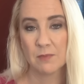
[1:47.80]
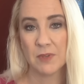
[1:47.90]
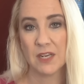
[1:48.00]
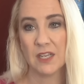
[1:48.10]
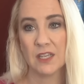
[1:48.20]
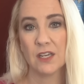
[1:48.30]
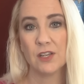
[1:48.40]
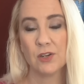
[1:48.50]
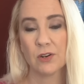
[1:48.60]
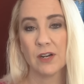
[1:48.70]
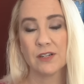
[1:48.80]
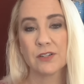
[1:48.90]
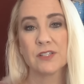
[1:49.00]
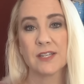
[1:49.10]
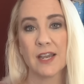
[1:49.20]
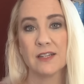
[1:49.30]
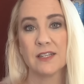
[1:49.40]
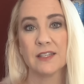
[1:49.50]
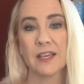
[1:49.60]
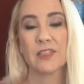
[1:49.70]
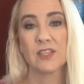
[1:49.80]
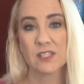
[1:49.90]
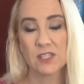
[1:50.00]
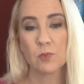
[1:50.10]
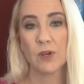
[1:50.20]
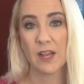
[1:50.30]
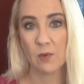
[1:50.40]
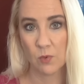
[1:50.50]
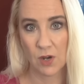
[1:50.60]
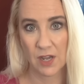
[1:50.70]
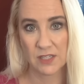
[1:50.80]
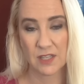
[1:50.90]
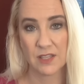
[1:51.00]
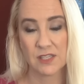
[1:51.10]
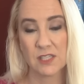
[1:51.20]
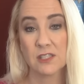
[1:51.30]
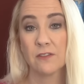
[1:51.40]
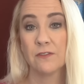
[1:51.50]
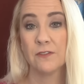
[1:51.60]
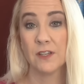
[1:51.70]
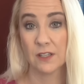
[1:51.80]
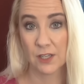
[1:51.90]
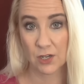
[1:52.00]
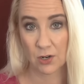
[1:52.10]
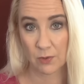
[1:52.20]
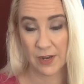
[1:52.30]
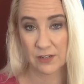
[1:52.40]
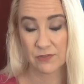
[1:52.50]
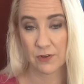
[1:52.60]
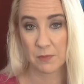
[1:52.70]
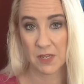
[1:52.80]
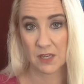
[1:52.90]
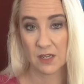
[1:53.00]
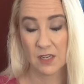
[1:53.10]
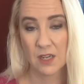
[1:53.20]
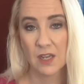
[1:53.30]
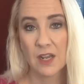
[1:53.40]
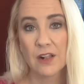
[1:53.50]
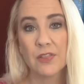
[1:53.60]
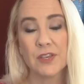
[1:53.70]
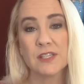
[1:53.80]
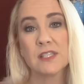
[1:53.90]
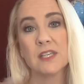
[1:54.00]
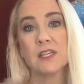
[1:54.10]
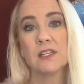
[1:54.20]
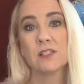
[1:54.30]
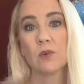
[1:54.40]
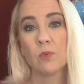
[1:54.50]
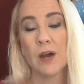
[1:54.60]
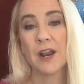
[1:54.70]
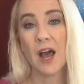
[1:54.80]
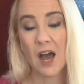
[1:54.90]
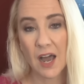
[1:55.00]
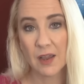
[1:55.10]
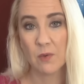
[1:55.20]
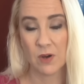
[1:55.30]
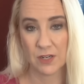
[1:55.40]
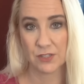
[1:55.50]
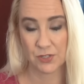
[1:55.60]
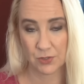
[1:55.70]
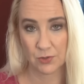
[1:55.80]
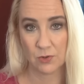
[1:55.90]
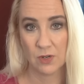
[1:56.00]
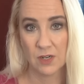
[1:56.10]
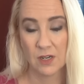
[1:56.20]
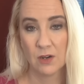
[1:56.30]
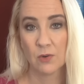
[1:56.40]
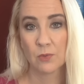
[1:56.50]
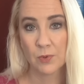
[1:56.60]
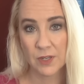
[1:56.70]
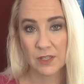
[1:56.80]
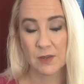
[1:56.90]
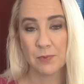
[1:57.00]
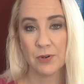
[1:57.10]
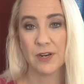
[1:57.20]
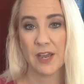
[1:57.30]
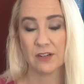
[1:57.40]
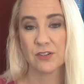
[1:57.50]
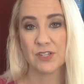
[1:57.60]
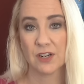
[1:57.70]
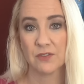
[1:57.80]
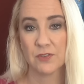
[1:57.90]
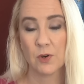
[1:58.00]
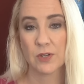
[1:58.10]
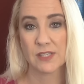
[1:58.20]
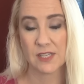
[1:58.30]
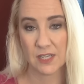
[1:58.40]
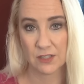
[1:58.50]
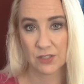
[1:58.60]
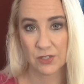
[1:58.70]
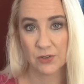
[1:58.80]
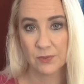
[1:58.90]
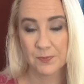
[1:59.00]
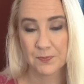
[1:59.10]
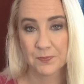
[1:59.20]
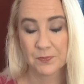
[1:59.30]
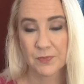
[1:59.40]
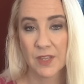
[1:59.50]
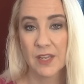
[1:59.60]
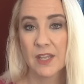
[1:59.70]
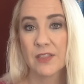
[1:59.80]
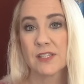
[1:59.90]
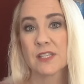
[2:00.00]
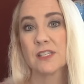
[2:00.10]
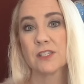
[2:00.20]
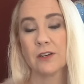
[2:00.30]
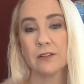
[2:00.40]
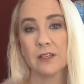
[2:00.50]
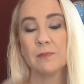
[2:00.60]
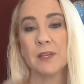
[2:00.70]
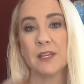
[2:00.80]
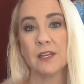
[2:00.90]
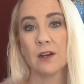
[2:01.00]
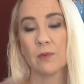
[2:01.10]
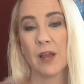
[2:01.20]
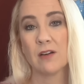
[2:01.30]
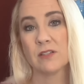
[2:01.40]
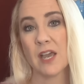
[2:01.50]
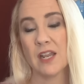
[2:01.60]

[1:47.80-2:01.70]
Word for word: Meaning you're understanding like this is what I want, this is feeling correct for me. This is what I want to really put energy and focus into. This can certainly be around